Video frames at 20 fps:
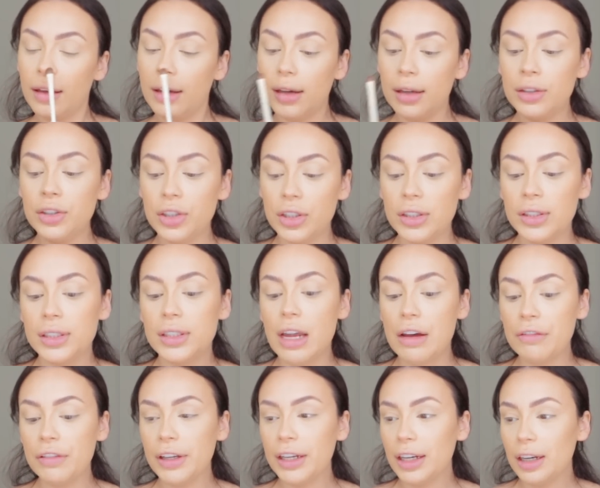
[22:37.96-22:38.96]
it's just
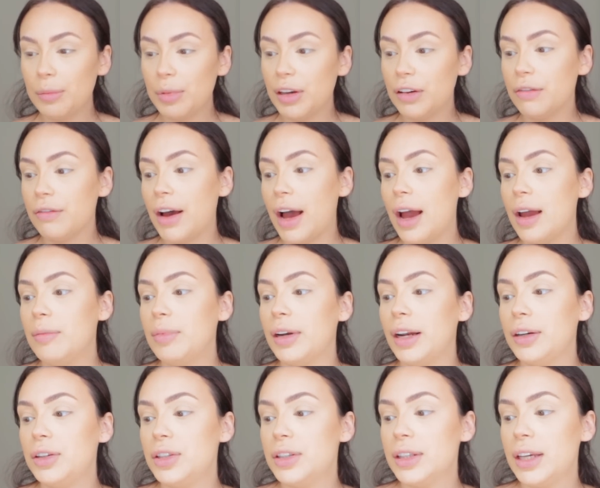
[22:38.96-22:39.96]
definitely gonna be a vibe. And
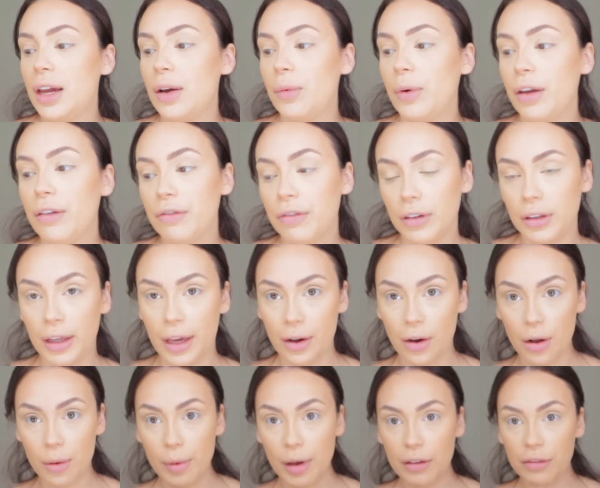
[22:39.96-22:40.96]
I just can't wait for like
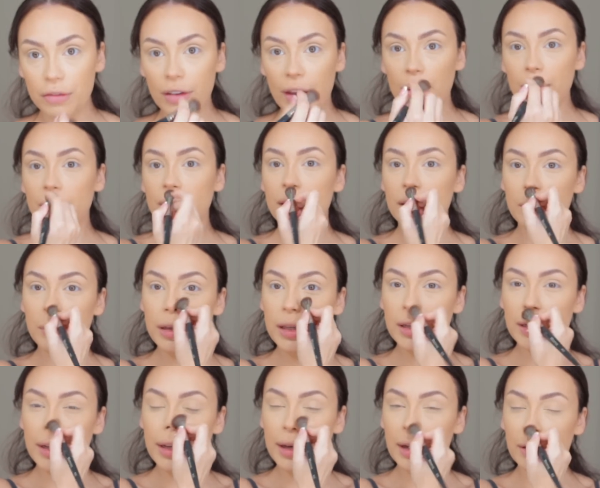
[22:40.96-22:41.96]
all my family to be
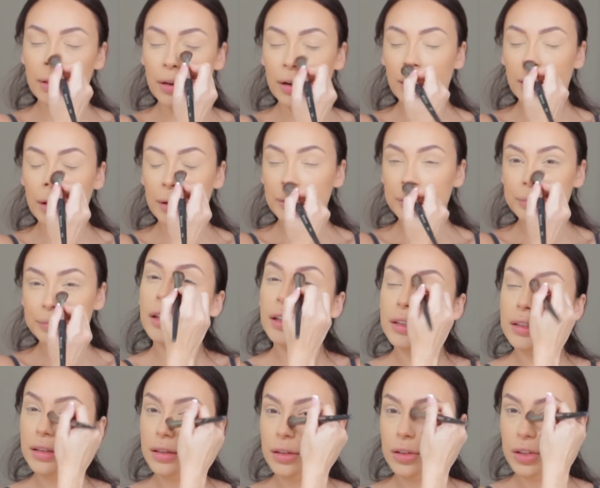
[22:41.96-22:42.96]
together. I feel like
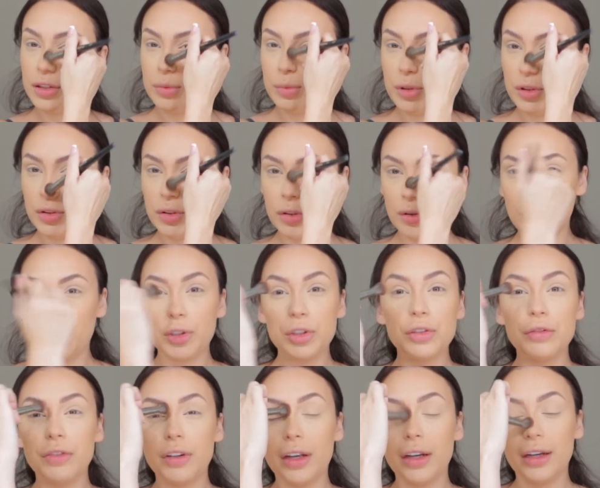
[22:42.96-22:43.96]
it's gonna just be so
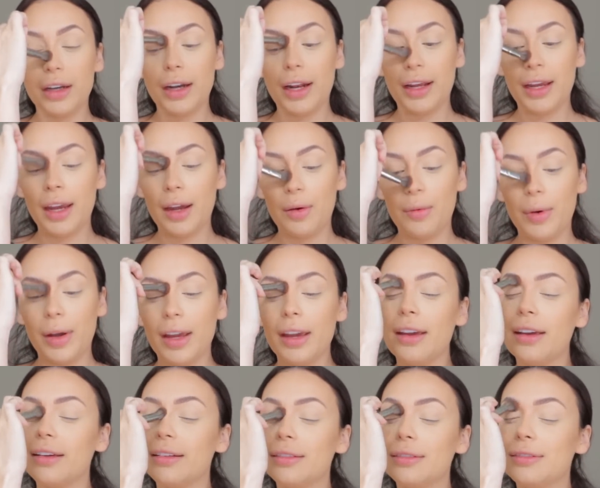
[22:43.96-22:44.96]
much fun, and I can't
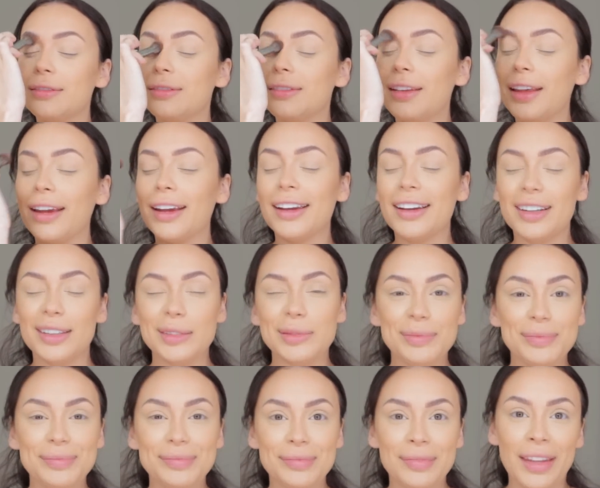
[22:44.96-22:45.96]
wait. Like,
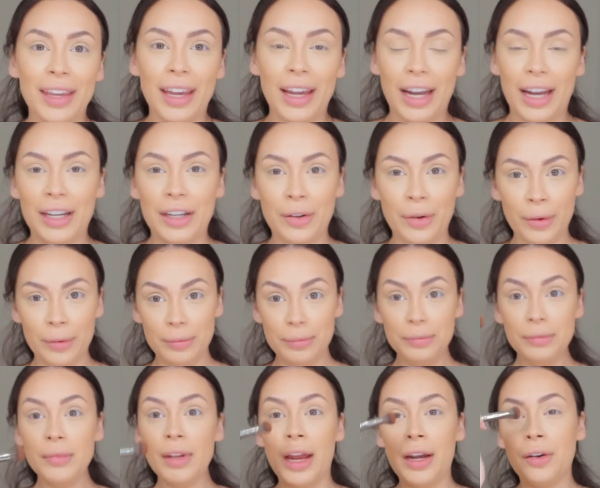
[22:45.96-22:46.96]
I know
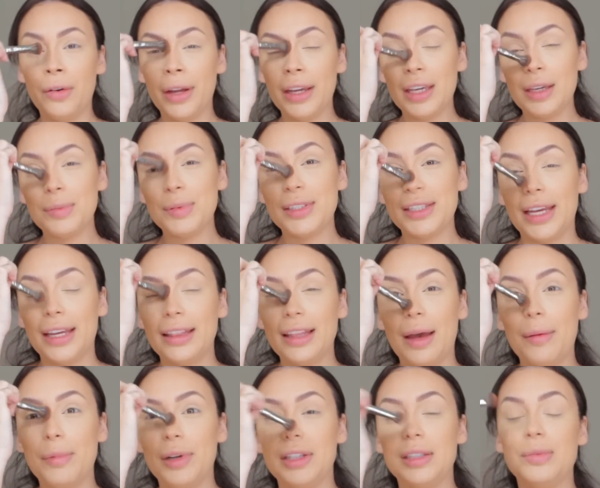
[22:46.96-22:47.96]
I keep saying
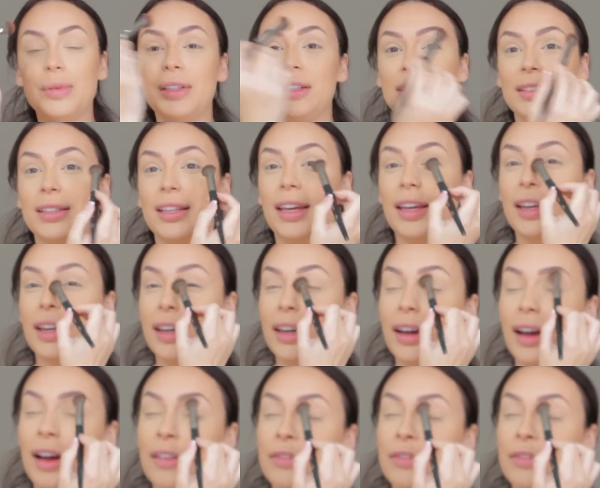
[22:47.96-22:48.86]
that, but it's because like I